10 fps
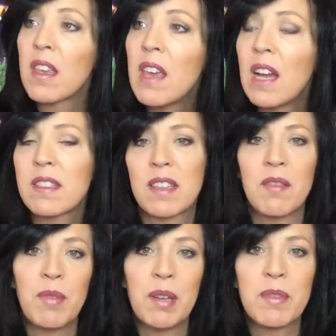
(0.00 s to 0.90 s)
Yes,
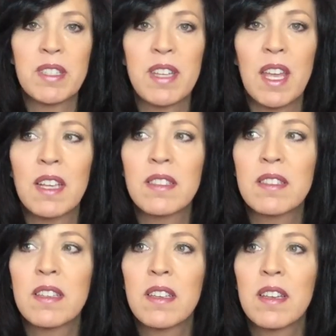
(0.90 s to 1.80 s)
I've made
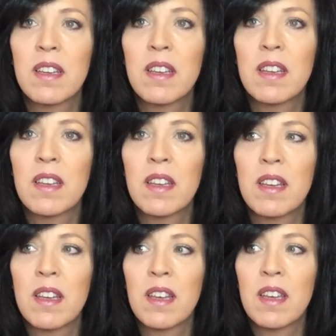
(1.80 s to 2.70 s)
mistakes.
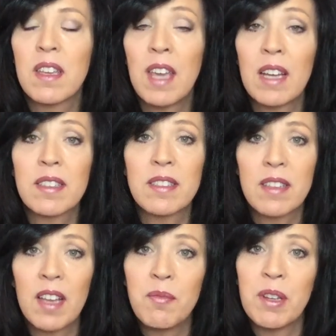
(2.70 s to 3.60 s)
Yes,
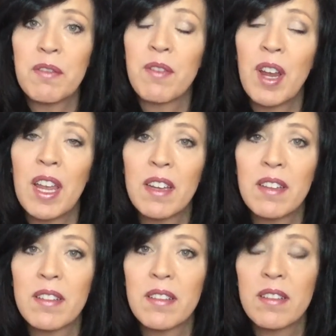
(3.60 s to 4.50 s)
I've been afraid.
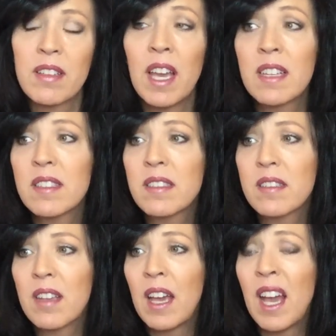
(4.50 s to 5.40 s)

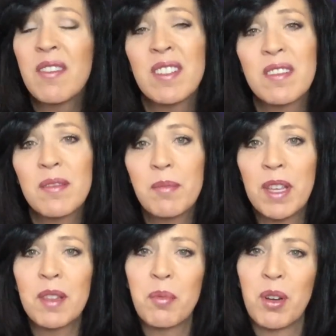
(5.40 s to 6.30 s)
Yes, I haven't
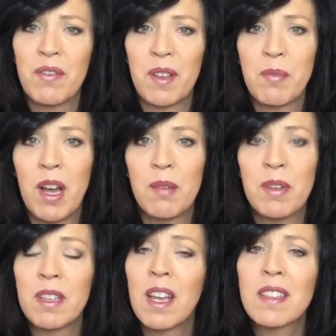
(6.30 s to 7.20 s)
been the perfect mom.
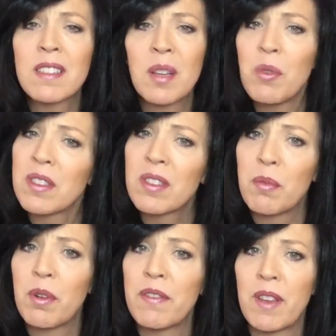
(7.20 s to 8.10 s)
And yes, I wasn't the
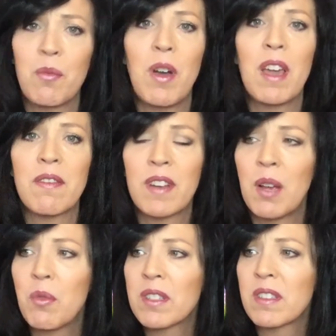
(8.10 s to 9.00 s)
perfect wife. And I
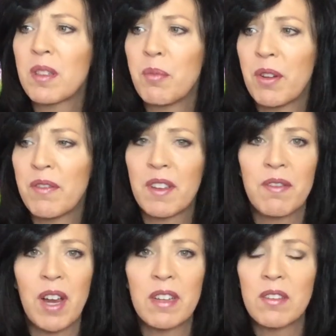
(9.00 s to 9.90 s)
wasn't the perfect
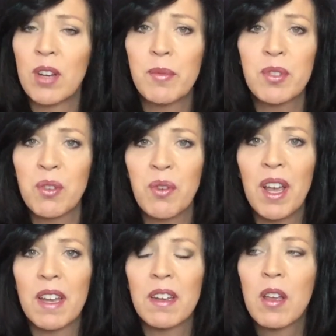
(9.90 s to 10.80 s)
friend. You're absolutely
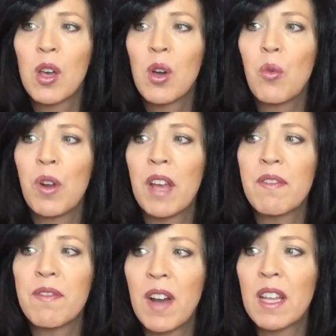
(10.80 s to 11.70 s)
right. When I
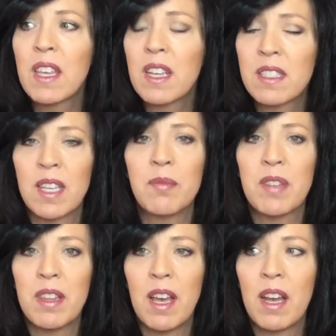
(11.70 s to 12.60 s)
finally
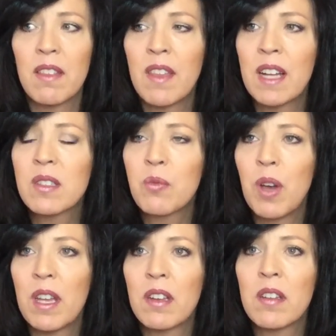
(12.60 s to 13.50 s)
accepted that, that's
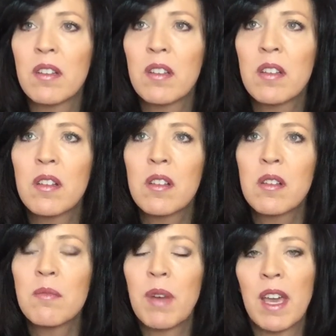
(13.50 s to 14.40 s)
when
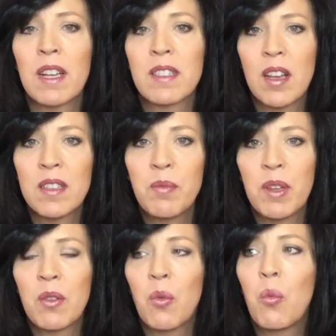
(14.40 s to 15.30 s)
my ex
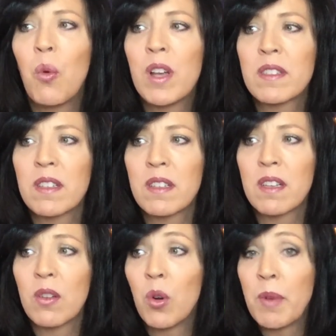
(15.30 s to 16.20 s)
husband wasn't,
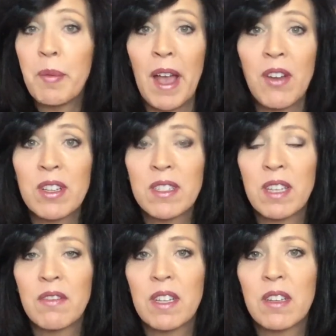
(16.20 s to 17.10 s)
or my parents
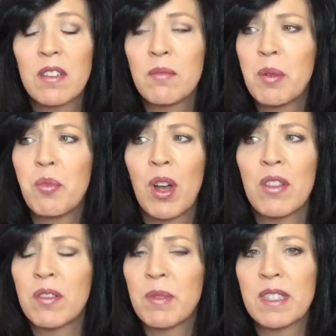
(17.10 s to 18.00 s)
even, my
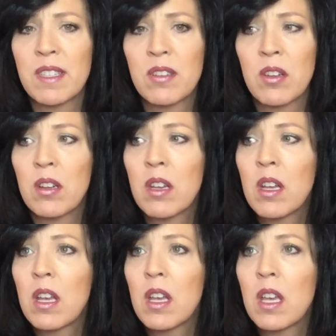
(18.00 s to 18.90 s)
brother, my sister,
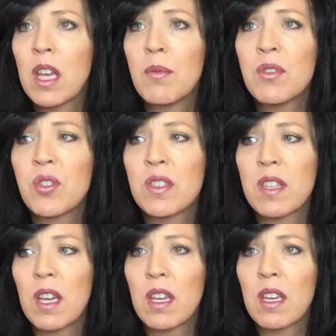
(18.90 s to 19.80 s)
it was
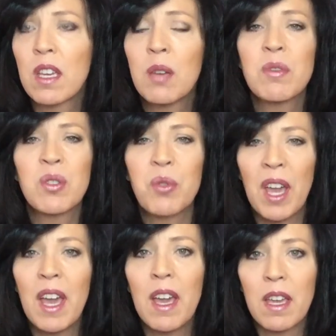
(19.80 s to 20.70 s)
just like, it was
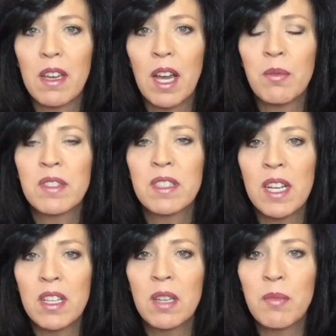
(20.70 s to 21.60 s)
okay. I was
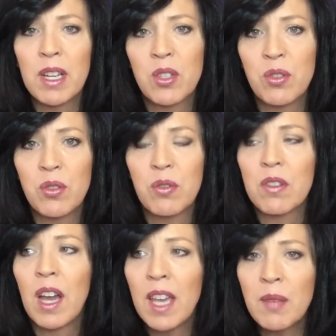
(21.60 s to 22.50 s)
telling my truth.
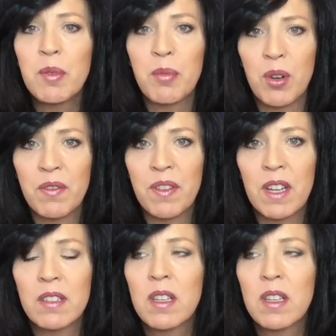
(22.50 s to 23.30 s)
I am imperfect.